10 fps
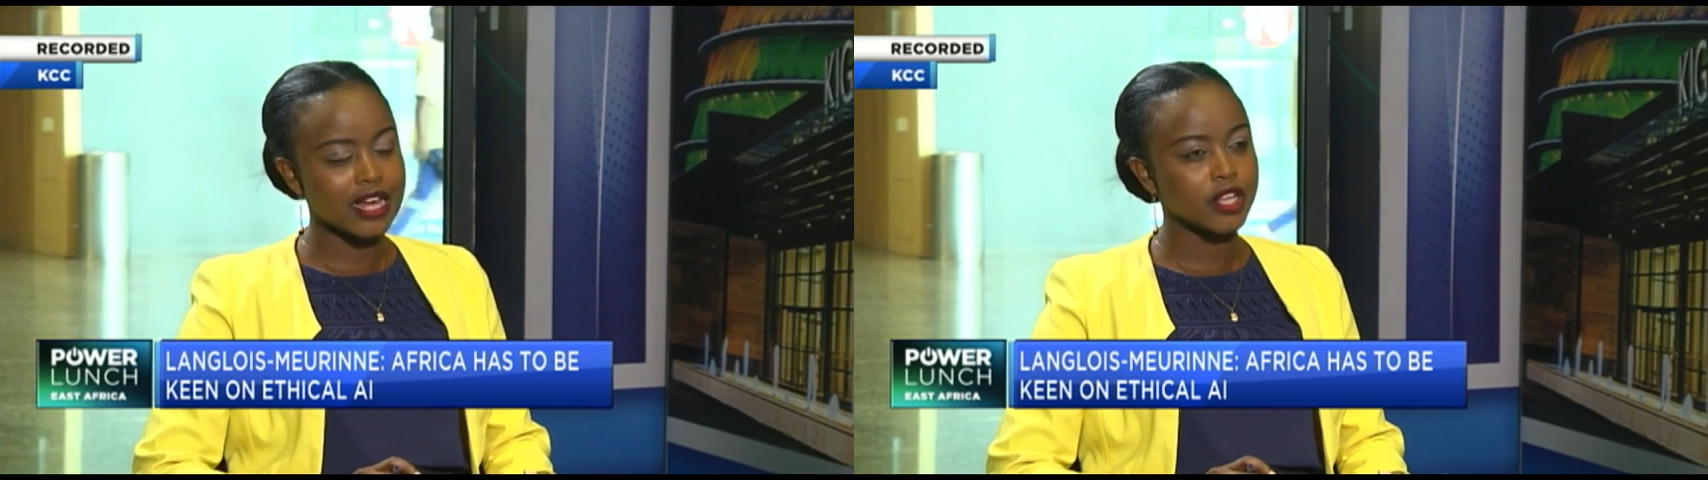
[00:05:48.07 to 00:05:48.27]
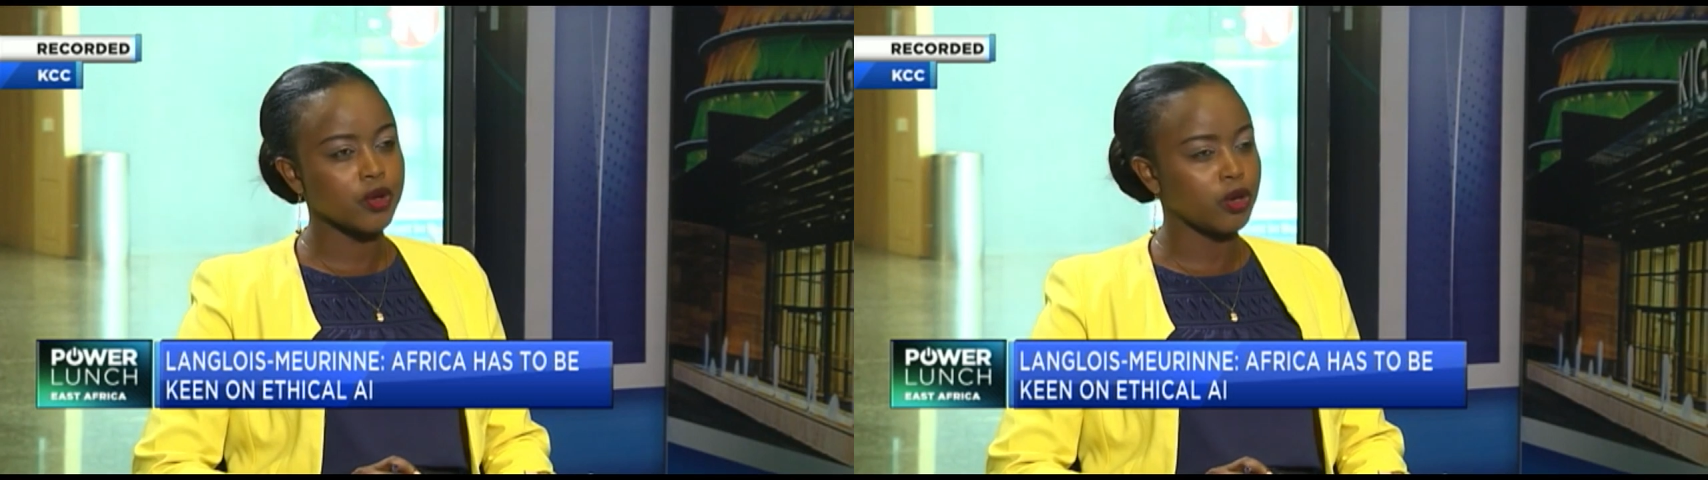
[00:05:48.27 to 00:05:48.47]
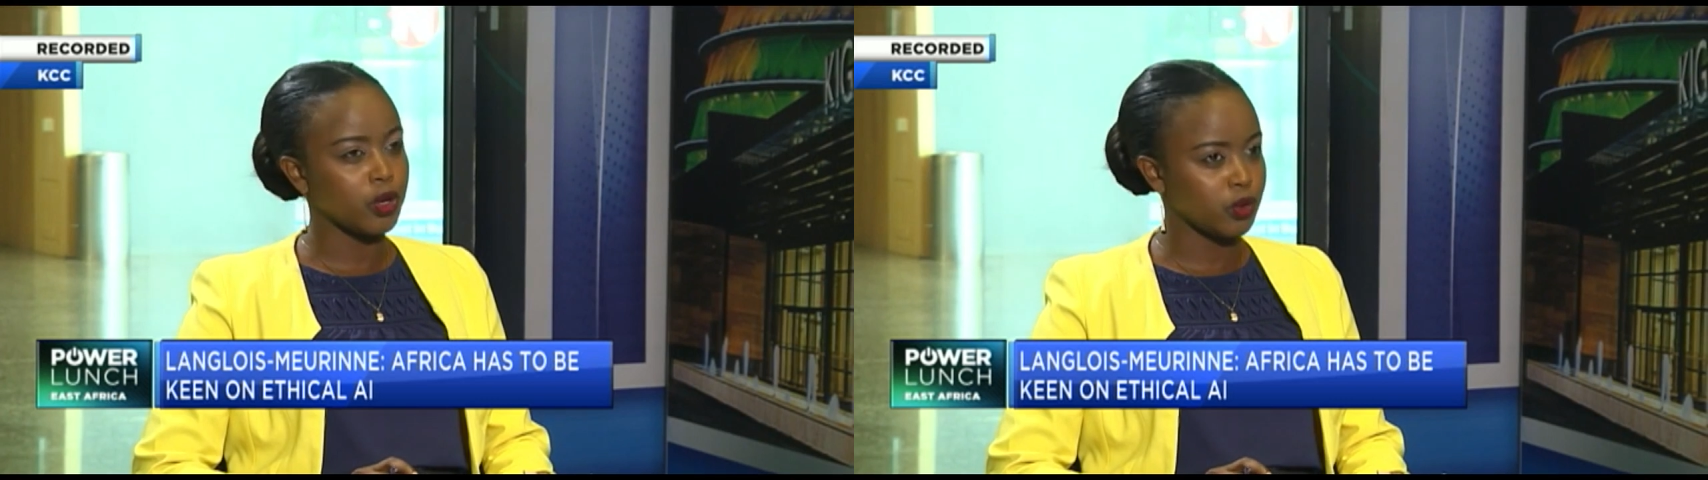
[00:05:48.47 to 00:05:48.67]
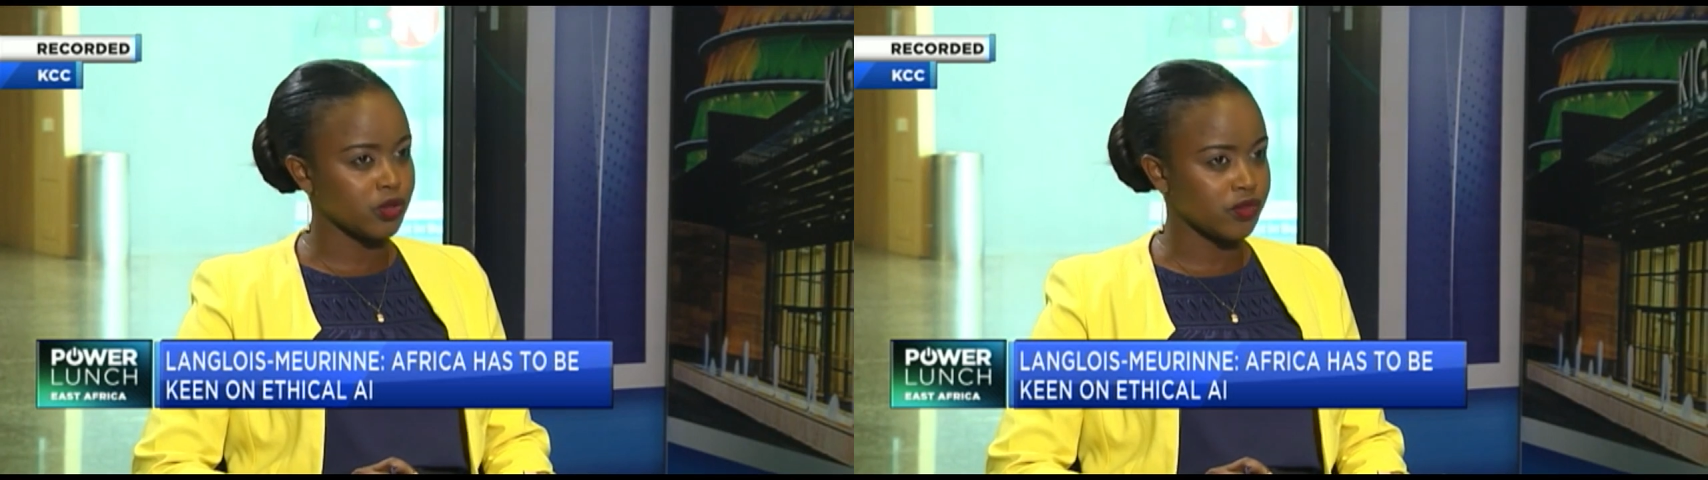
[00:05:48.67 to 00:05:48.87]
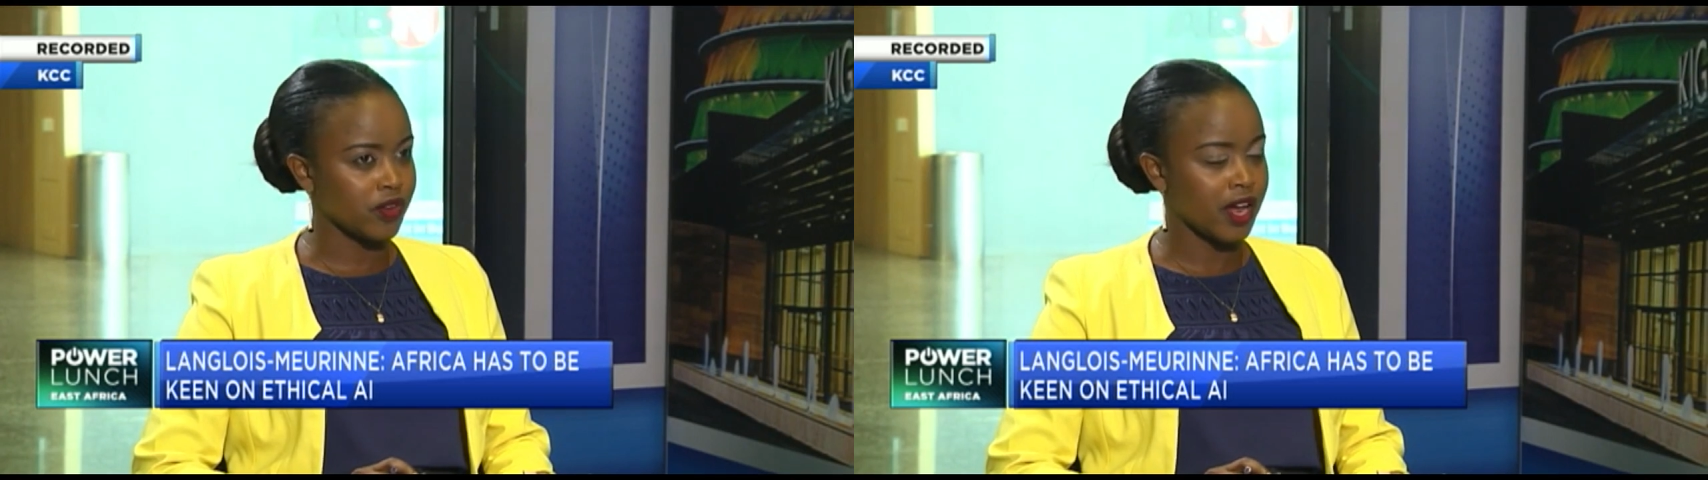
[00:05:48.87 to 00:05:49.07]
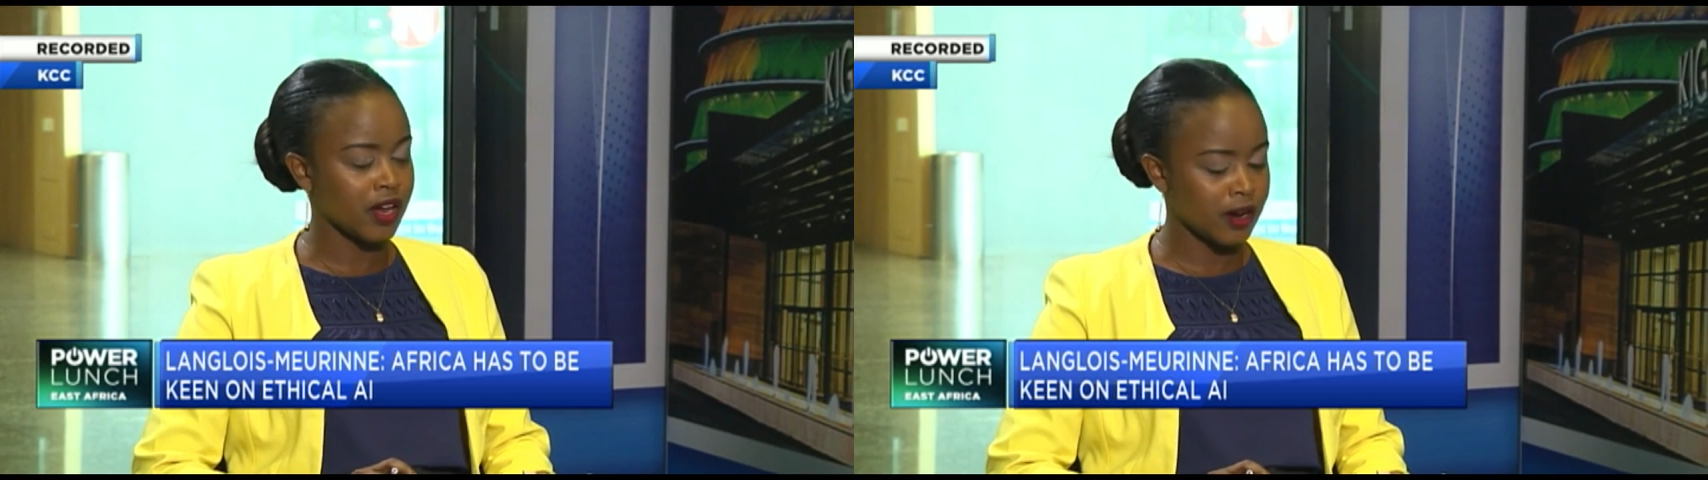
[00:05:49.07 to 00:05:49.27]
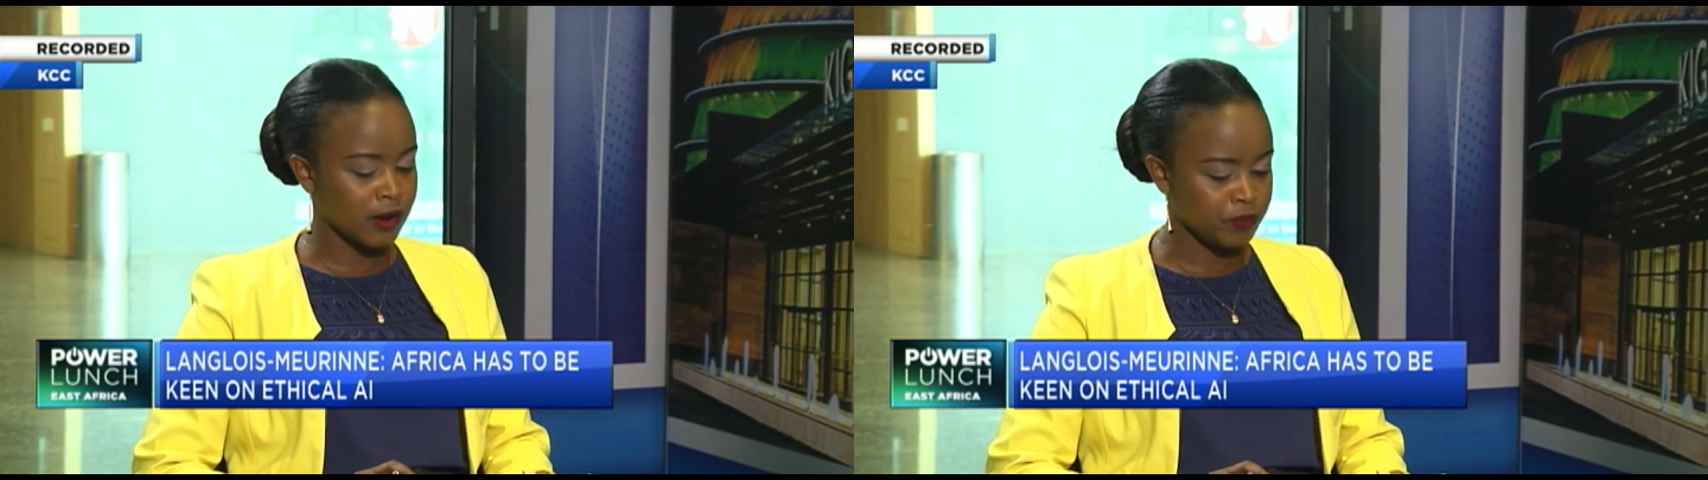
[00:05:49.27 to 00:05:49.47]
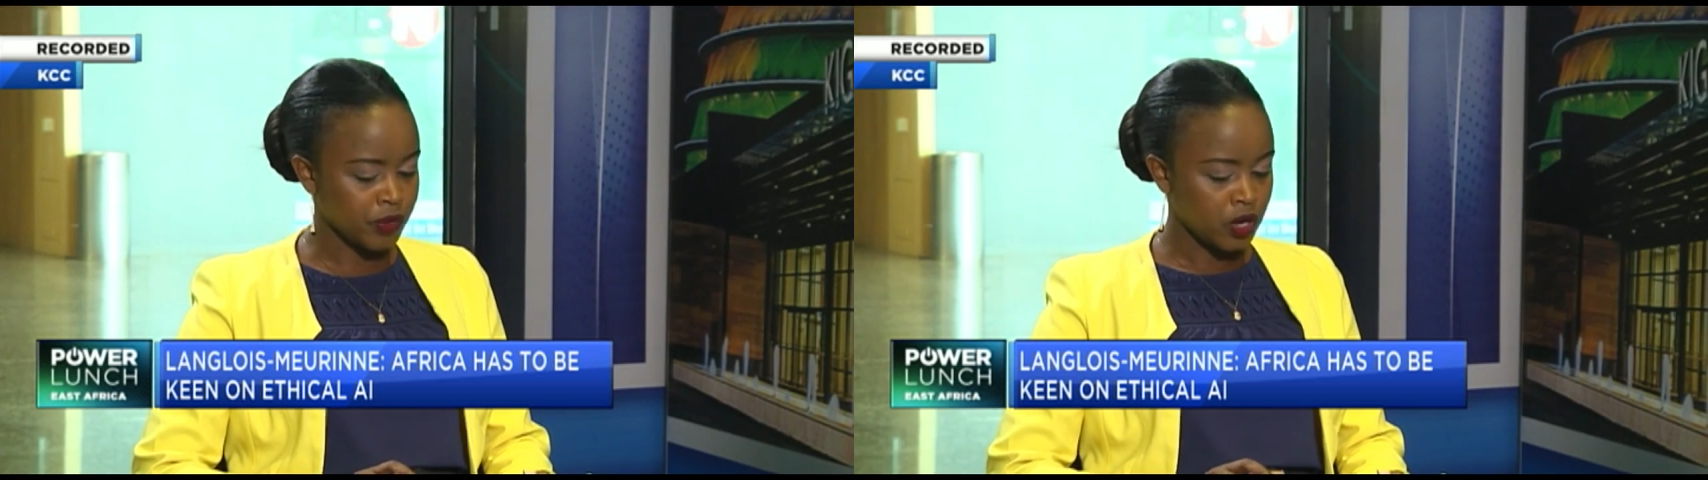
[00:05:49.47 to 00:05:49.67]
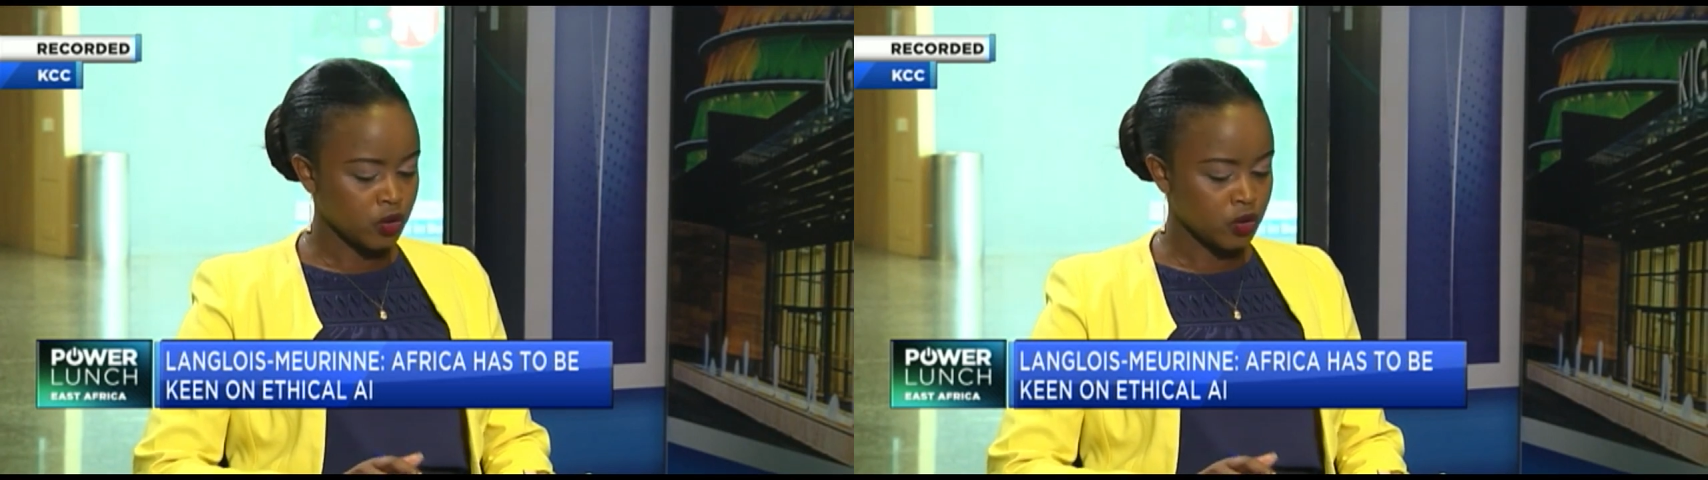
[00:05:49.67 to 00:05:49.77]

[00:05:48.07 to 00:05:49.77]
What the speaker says: ethical use of AI